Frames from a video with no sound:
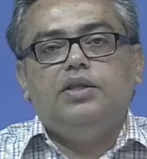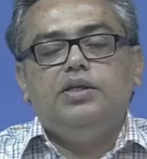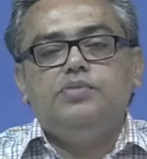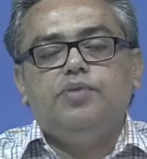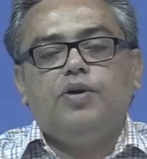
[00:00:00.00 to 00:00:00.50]

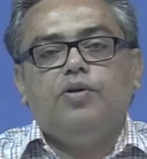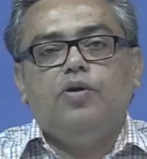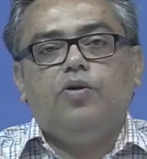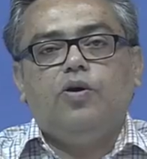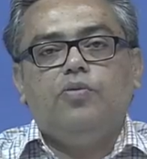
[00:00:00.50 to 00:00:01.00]
these particular
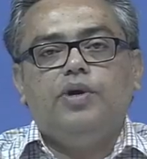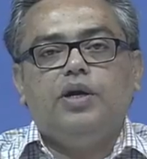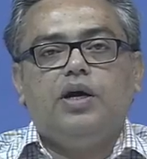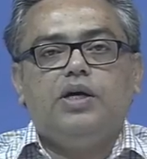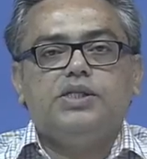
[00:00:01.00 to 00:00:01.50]
document
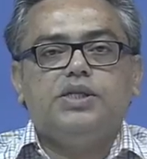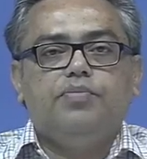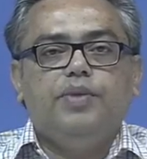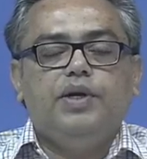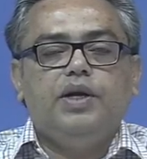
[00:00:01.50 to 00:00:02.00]
are
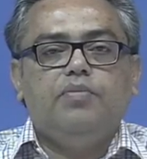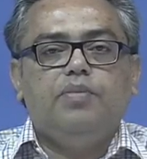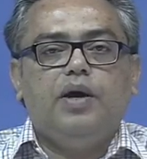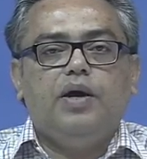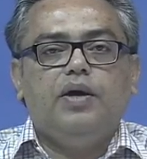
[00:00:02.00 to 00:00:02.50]
submitted
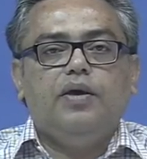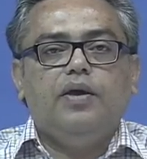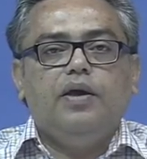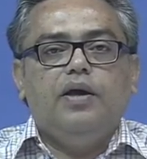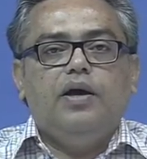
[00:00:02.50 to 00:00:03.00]
by
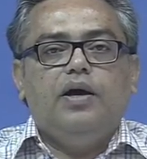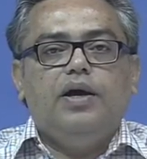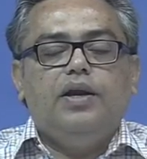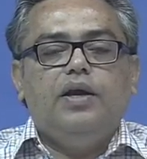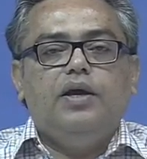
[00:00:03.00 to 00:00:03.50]

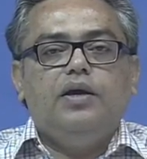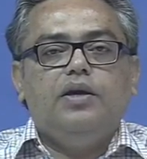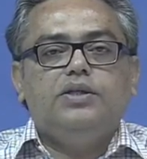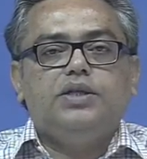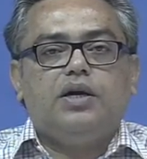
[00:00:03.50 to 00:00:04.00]
any
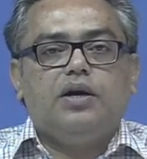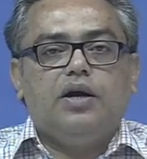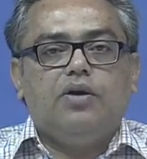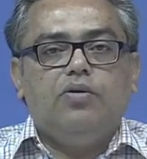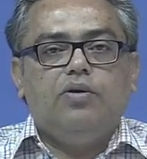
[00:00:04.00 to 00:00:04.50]
charter
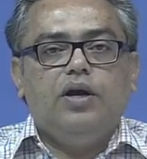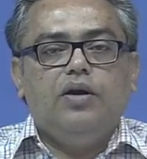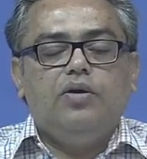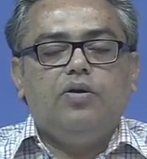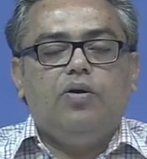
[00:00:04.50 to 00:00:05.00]

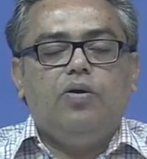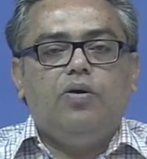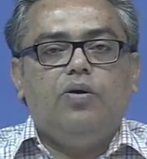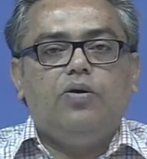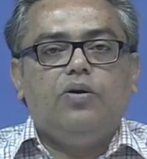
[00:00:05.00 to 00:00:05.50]
accountant
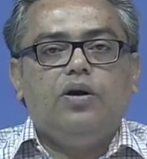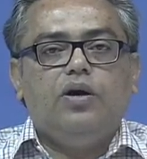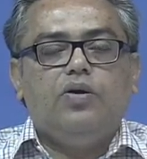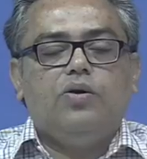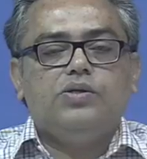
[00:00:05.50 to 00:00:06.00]
or a
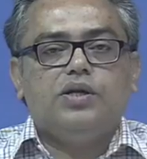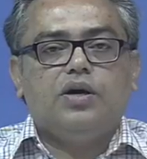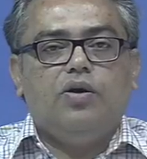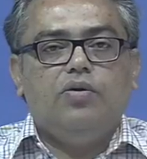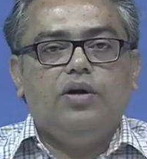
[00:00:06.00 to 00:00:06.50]
cost
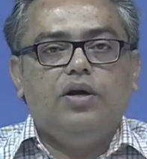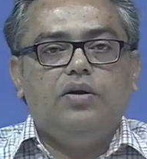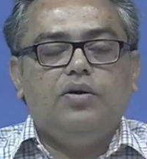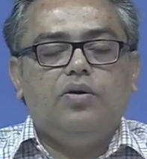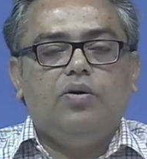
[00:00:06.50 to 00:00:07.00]
accountant
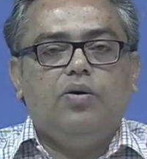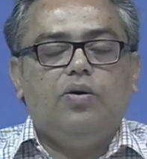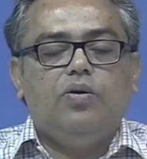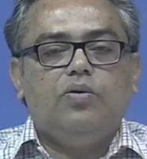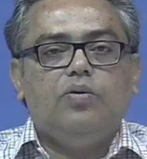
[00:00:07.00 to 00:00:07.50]

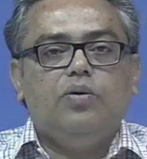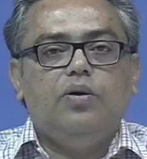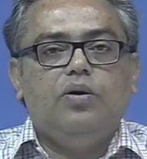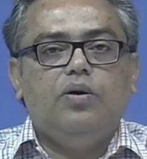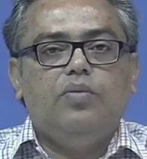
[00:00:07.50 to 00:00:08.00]
or
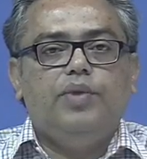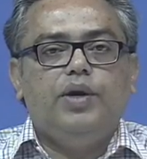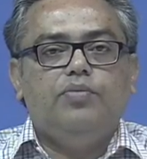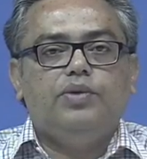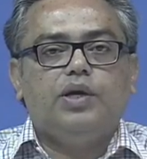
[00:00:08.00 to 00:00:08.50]
uh, many
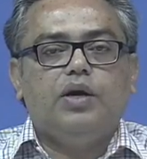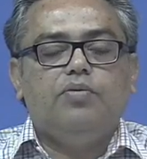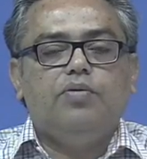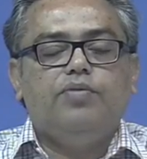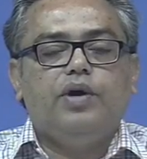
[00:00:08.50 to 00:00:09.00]
of the time you
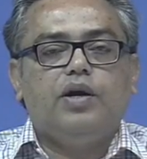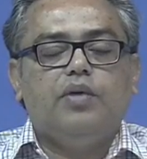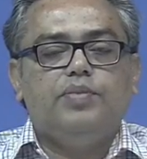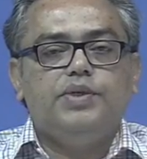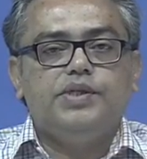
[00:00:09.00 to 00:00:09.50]
will find
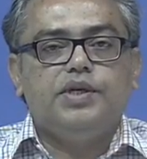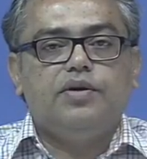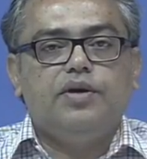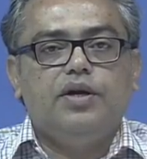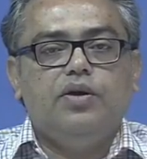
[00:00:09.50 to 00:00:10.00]
company
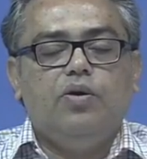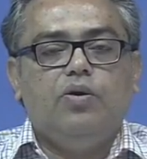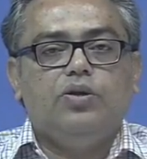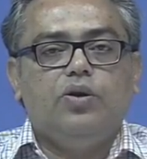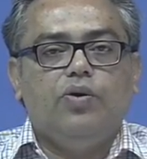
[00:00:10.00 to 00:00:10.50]
secretary or
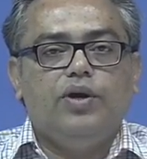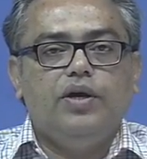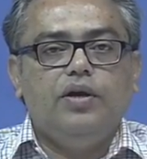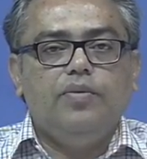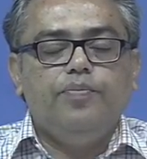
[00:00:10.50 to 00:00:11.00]
the lawyer